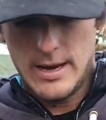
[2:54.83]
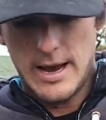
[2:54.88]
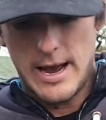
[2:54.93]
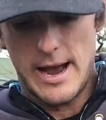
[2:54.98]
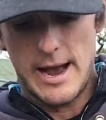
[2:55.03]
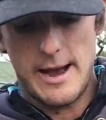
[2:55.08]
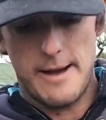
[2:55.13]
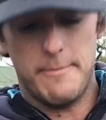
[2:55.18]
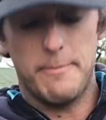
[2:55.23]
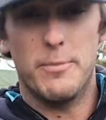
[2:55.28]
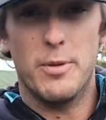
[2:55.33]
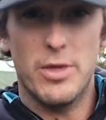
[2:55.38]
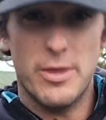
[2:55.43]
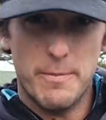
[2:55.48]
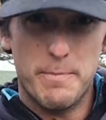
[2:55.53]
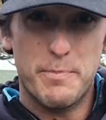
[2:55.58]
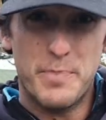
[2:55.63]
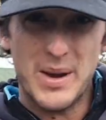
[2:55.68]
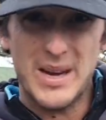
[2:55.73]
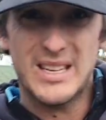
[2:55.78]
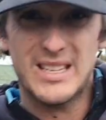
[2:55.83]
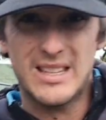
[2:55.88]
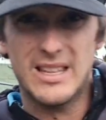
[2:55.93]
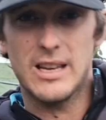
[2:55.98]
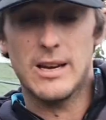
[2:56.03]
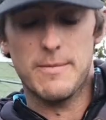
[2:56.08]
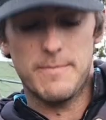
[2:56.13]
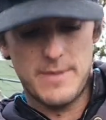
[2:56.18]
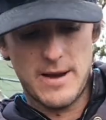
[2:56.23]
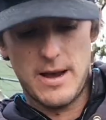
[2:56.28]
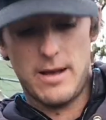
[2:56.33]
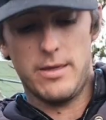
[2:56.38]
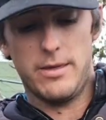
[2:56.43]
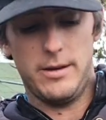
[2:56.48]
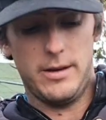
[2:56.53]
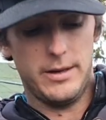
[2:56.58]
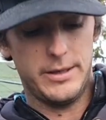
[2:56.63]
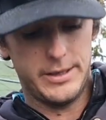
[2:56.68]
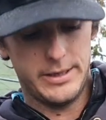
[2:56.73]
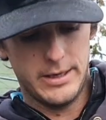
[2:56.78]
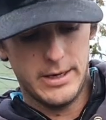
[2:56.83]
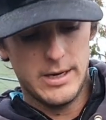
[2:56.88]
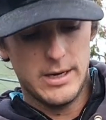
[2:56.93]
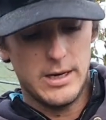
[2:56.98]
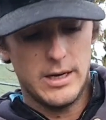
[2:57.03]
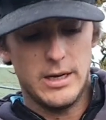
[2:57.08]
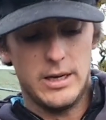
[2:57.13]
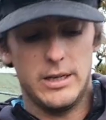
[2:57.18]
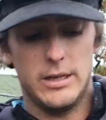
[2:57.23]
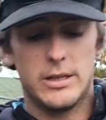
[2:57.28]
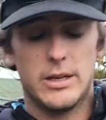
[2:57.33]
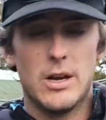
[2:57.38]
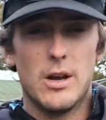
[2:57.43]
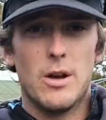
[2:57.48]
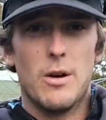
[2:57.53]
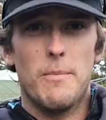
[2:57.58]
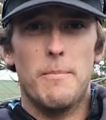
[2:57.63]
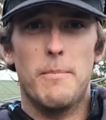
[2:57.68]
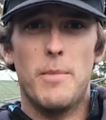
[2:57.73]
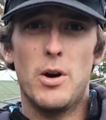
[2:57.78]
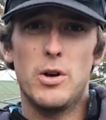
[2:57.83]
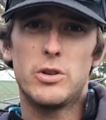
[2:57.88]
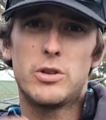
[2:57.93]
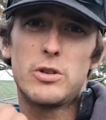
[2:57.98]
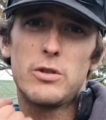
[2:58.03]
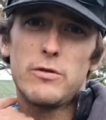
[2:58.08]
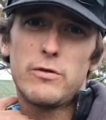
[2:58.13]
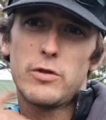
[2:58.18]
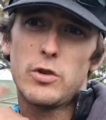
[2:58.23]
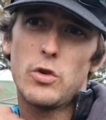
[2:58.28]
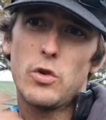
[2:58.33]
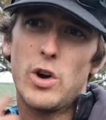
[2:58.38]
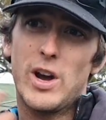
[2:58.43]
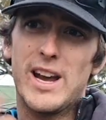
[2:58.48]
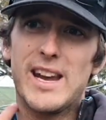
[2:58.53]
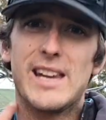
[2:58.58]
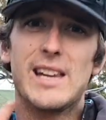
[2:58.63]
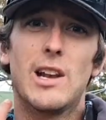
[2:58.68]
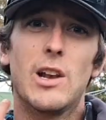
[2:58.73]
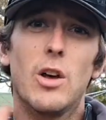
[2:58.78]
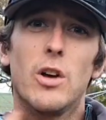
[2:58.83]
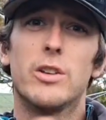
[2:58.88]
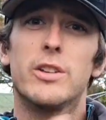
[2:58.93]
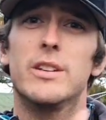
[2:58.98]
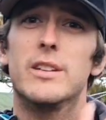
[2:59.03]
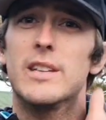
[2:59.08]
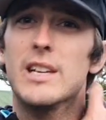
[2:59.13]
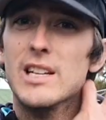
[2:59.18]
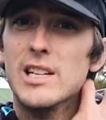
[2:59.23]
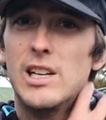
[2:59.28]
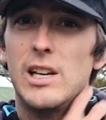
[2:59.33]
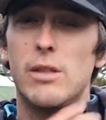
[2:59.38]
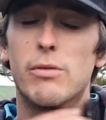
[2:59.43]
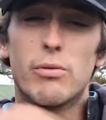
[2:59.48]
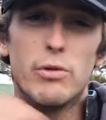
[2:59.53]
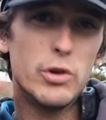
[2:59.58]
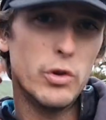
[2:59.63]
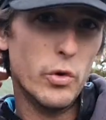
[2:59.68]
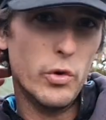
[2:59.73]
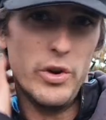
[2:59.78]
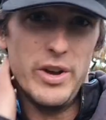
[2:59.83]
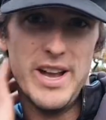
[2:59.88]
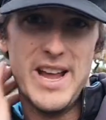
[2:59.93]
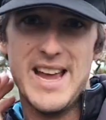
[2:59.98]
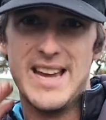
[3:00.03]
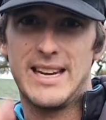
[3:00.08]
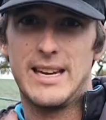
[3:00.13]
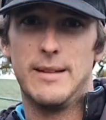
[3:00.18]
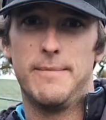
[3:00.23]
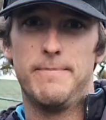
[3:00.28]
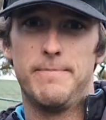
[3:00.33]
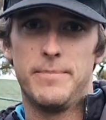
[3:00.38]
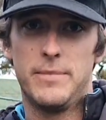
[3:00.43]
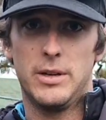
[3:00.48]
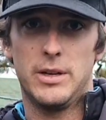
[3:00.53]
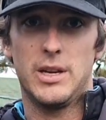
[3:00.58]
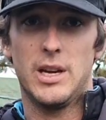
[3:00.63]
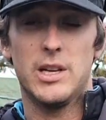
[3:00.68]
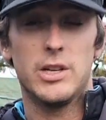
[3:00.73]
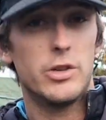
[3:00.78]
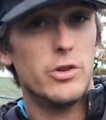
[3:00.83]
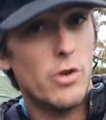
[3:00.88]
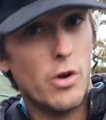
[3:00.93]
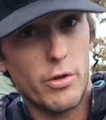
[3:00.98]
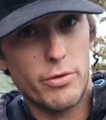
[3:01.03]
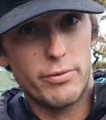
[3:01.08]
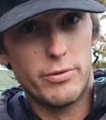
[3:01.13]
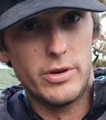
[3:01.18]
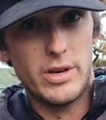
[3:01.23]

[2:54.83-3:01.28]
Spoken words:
but the best thing about this is most of your heat loss is actually through your neck. Okay, it's not through